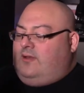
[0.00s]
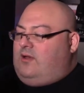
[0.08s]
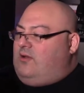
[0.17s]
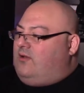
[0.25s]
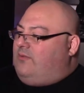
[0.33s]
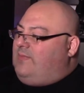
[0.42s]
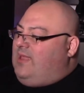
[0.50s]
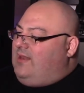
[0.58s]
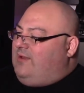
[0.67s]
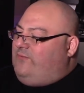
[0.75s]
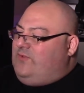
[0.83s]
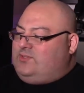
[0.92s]
Oh
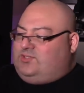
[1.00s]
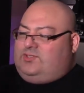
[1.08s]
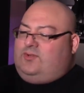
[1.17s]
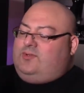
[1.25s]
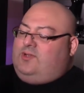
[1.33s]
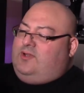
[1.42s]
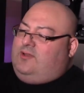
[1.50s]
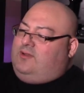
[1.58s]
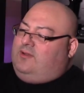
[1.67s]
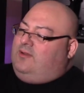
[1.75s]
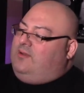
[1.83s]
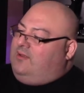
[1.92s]
man, it feels so good.
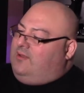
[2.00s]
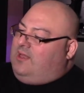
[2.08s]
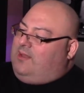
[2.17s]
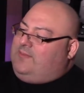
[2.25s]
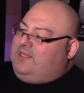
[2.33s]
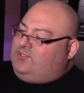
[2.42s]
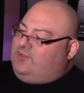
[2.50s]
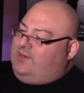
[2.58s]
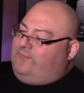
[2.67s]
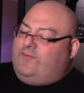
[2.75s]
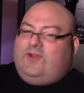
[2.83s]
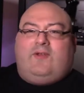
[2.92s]
I'm like
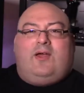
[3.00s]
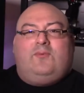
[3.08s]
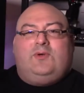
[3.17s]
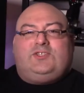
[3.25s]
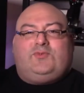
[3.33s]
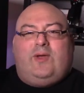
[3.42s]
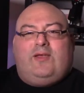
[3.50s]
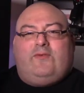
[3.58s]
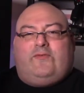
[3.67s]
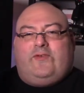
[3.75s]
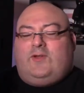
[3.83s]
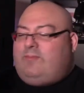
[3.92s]
trying to figure out which way
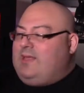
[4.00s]
will feel